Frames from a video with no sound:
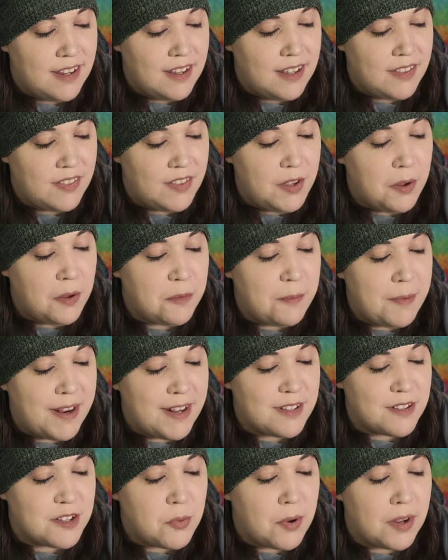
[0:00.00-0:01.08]
The old
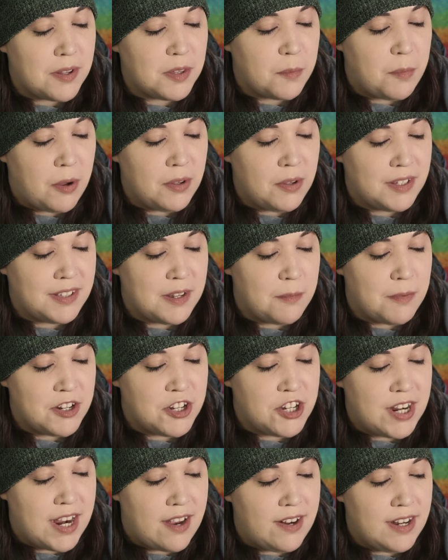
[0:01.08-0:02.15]
man swung the pole at them and
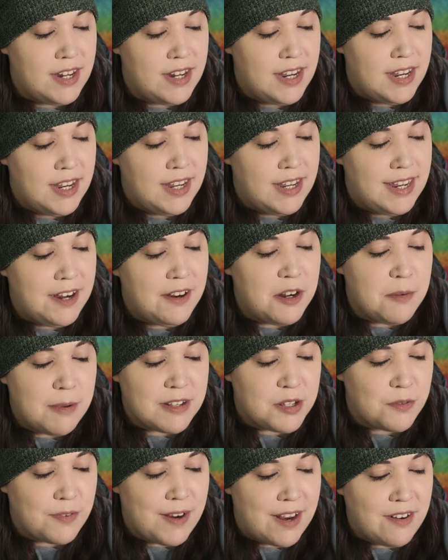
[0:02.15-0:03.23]
shouted, "Here to
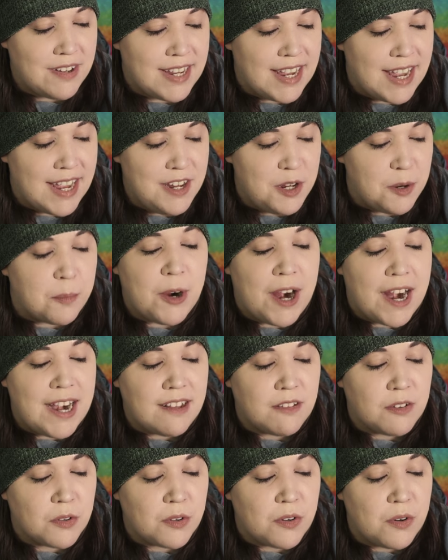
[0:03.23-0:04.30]
mess around again, you bratty
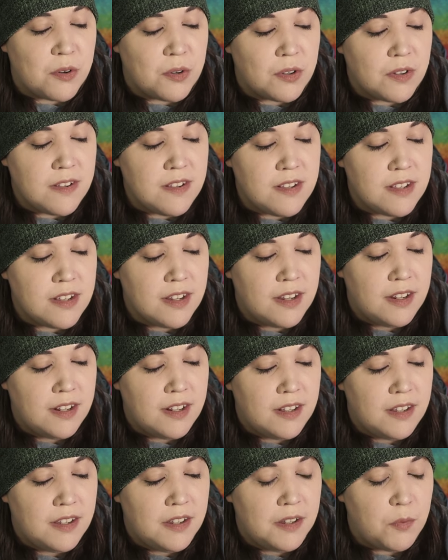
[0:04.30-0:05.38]
little ghouls!"
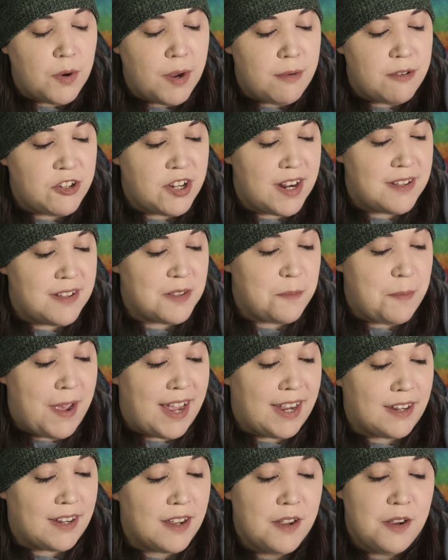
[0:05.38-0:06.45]
Wei Wuxian's
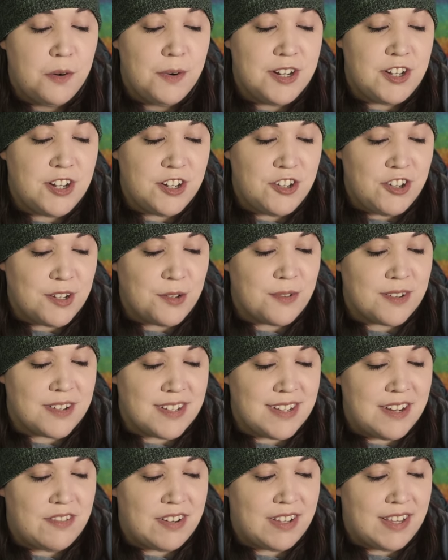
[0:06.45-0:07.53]
back, which had just
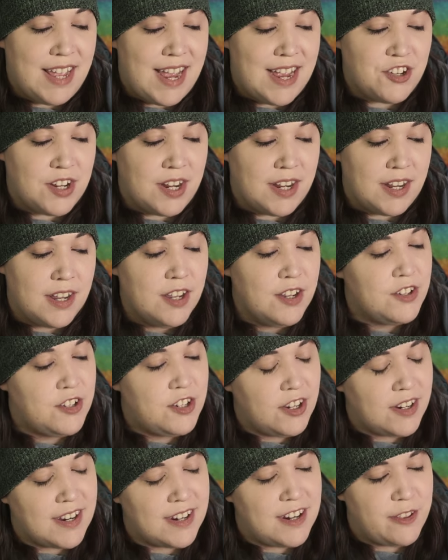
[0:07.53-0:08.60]
received a lashing,
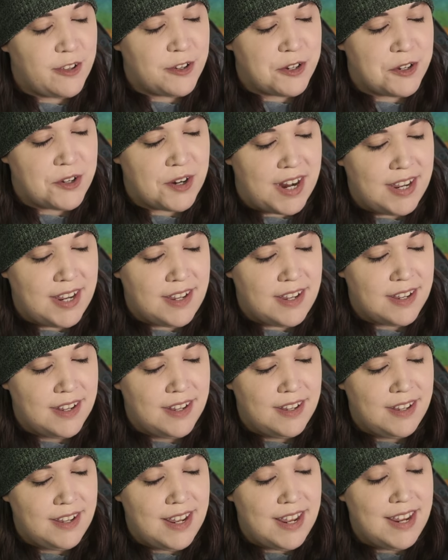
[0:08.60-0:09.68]
took another strike.
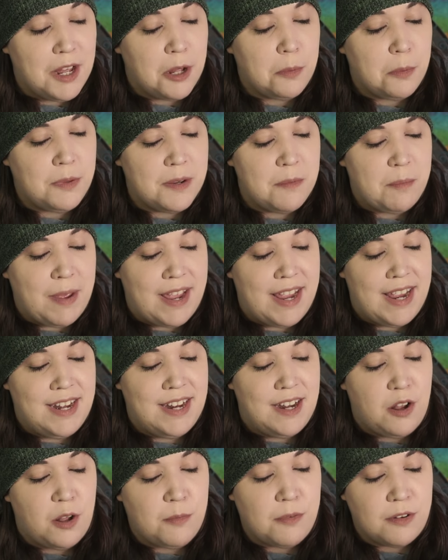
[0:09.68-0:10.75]
He yelped in pain
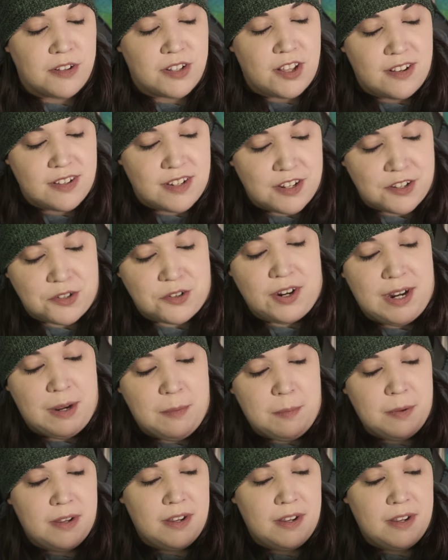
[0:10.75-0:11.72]
and almost lost his grip.